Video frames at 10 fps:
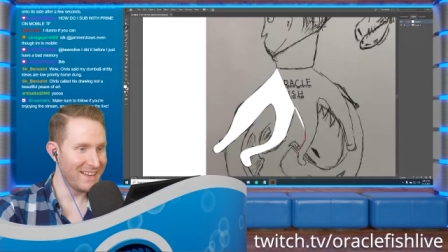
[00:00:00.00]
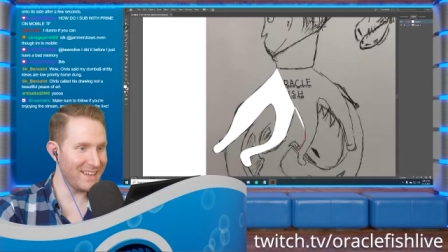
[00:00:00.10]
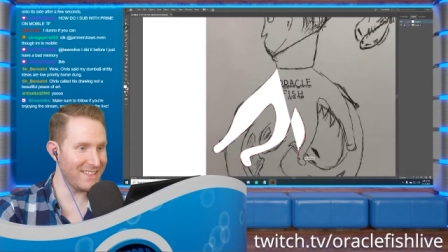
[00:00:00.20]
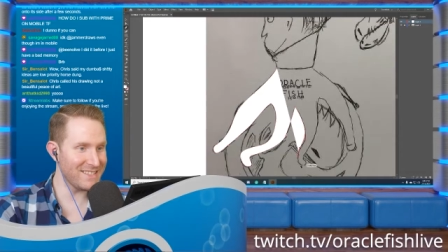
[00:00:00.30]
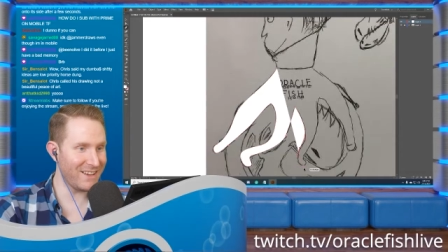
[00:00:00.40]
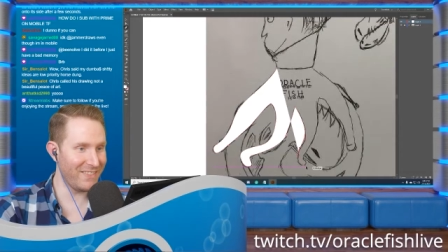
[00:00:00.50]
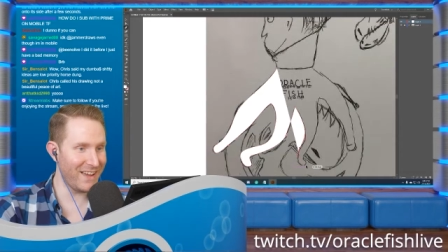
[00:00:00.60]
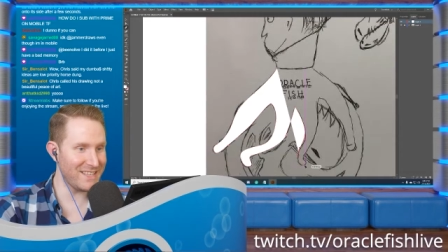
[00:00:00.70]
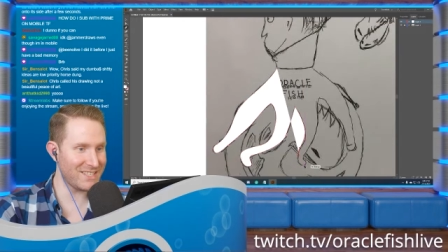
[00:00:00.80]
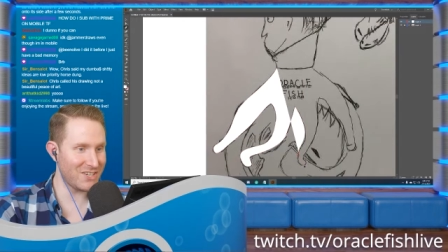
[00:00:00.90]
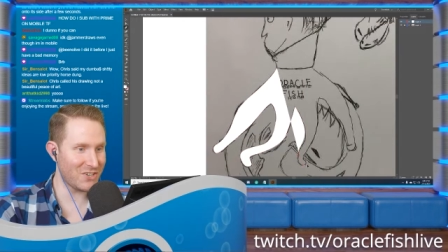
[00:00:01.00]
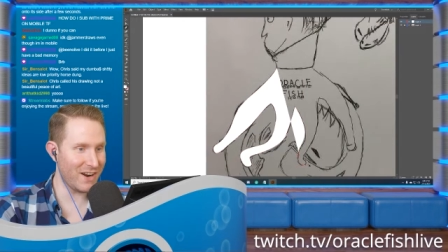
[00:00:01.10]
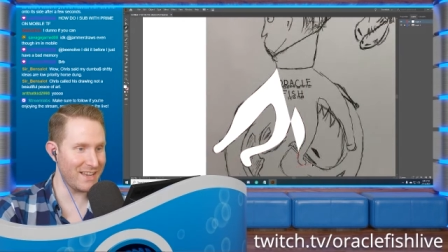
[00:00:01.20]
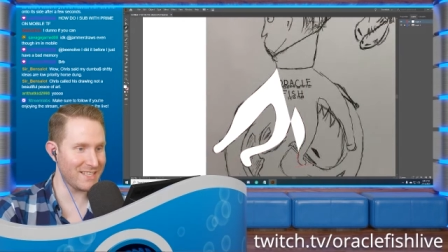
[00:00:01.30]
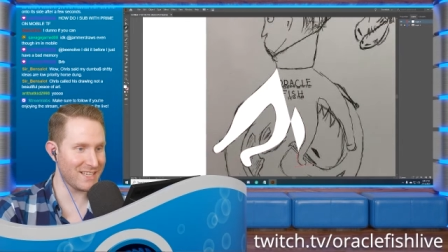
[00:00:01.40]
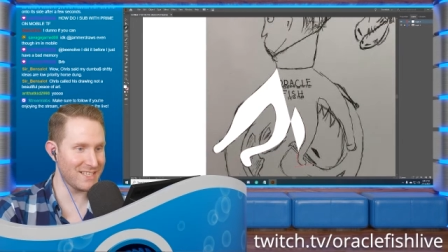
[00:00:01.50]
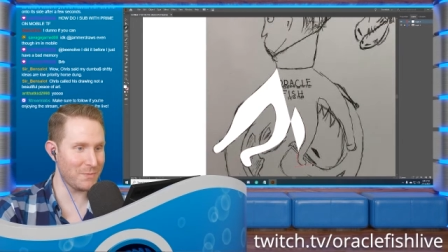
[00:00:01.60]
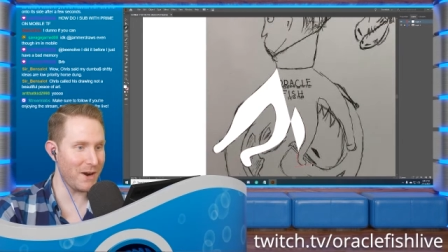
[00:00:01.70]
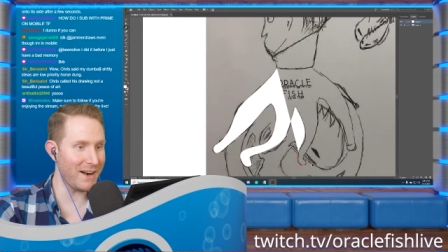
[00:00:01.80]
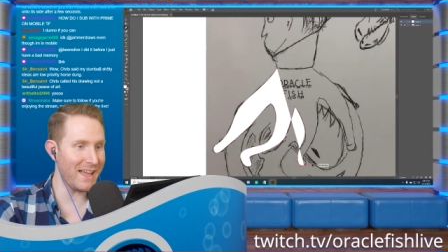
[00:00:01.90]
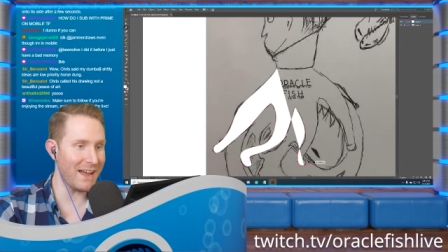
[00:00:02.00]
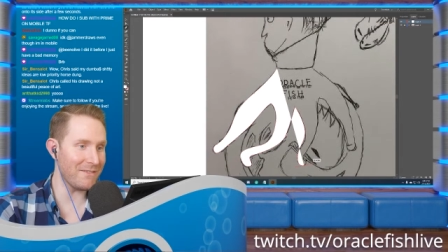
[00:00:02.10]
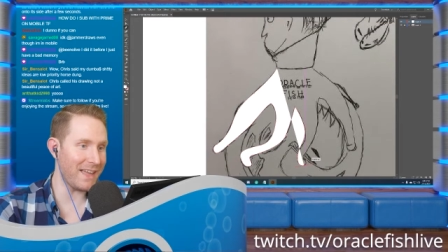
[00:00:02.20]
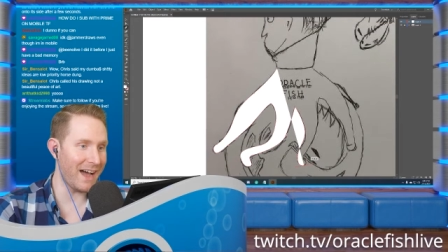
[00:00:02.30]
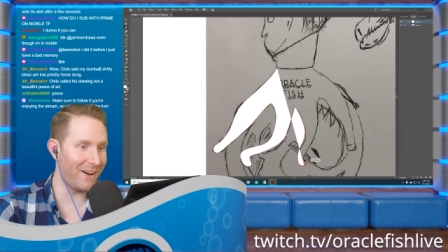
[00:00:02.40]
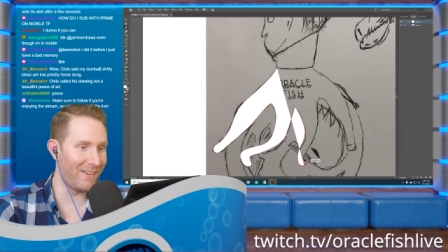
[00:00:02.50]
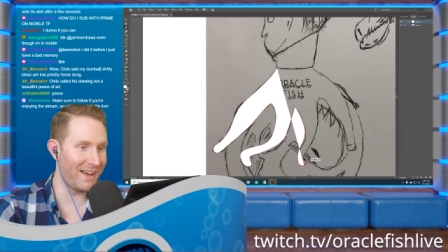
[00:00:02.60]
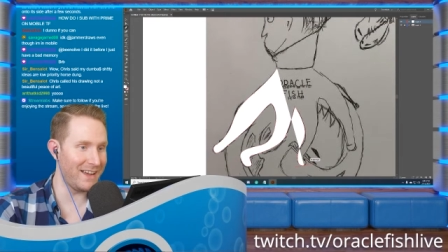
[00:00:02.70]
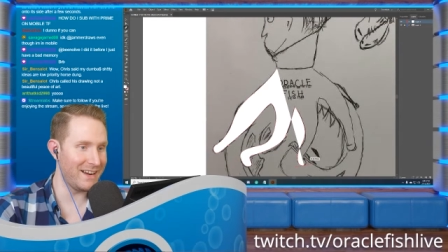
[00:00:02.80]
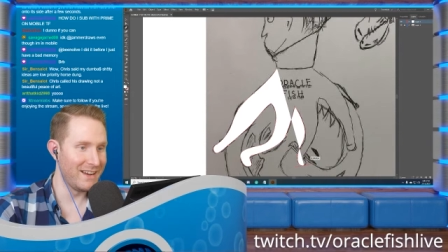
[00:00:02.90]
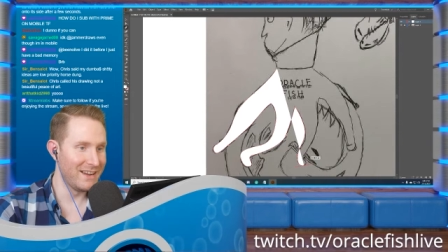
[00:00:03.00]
this all nice and traced, because we already have the outline.